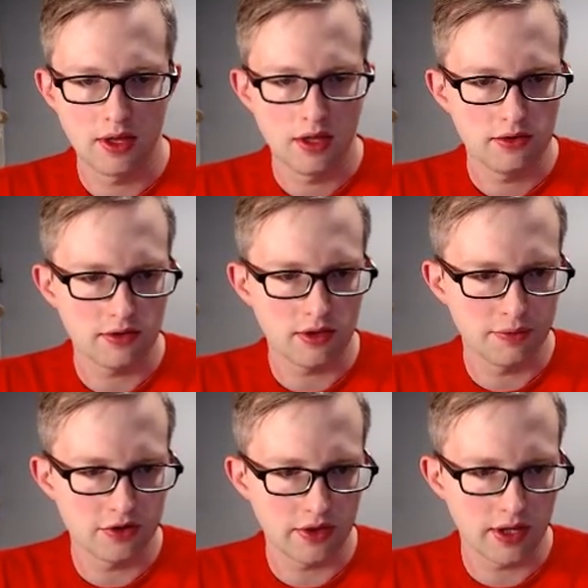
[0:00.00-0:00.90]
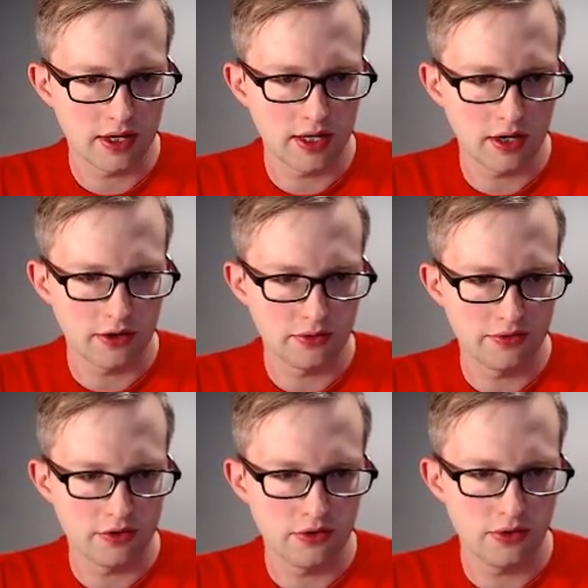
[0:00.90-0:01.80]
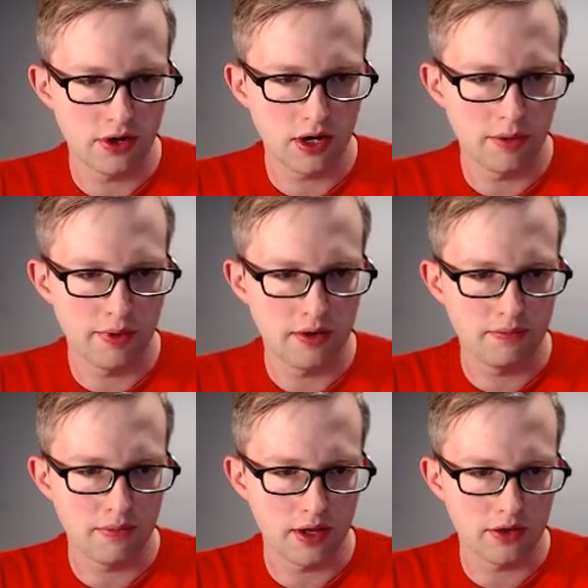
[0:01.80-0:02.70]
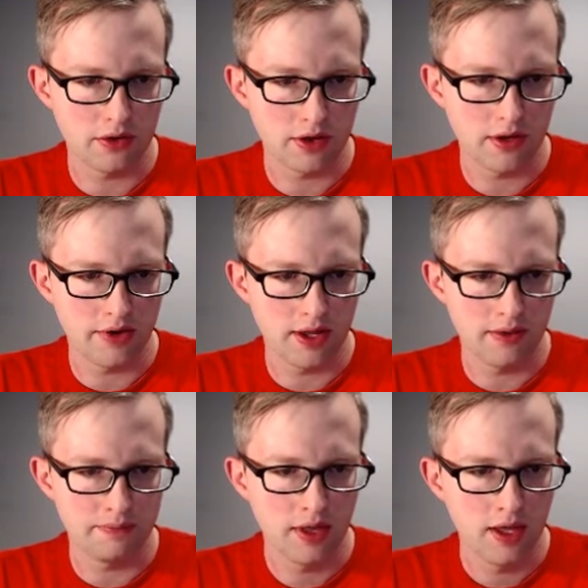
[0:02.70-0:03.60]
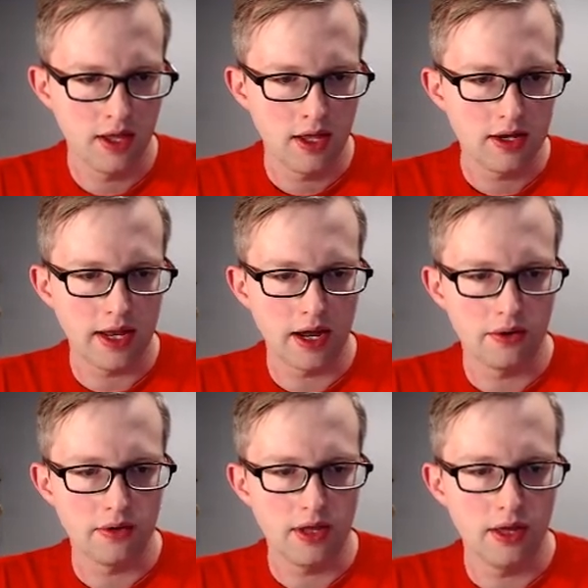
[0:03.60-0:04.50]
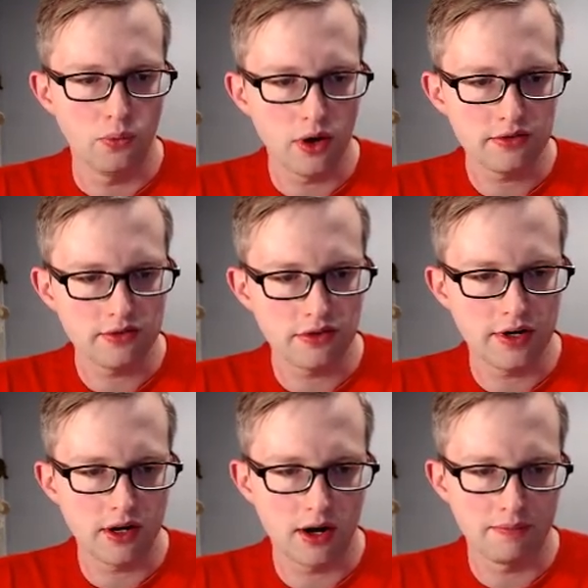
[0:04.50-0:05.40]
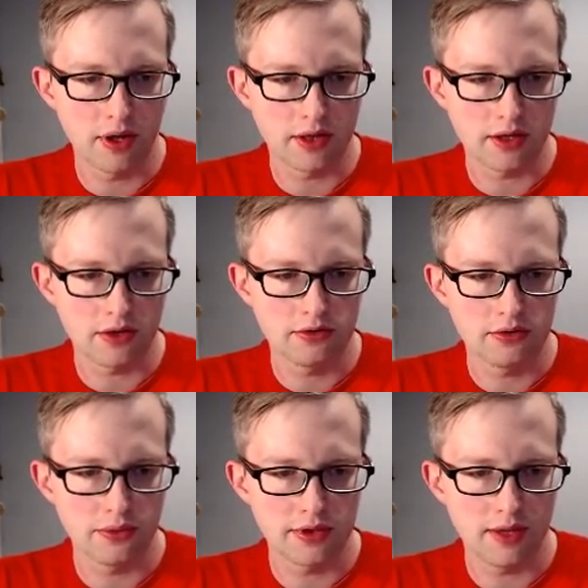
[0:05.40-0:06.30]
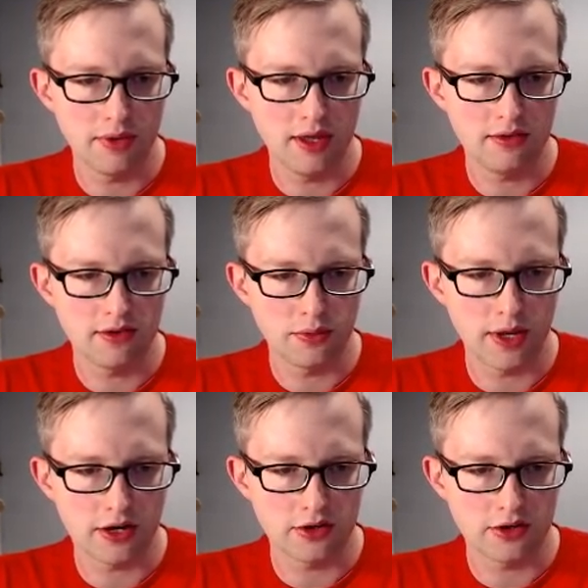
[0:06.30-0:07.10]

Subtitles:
So let me show that here. So we have a 2-carbon molecule coming in. Now, it was a 3-carbon molecule, so what that means is we actually